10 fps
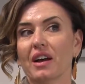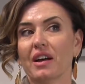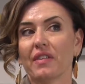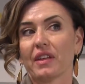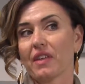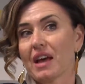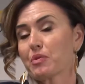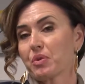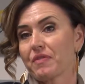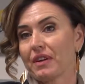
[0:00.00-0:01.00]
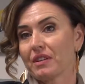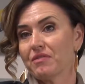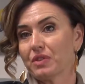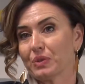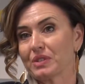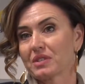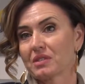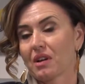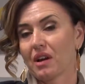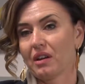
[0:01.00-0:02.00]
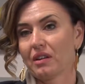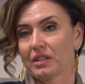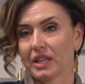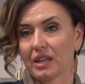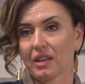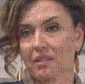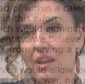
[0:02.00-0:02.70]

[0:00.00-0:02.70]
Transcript: they have a profound influence on our day-to-day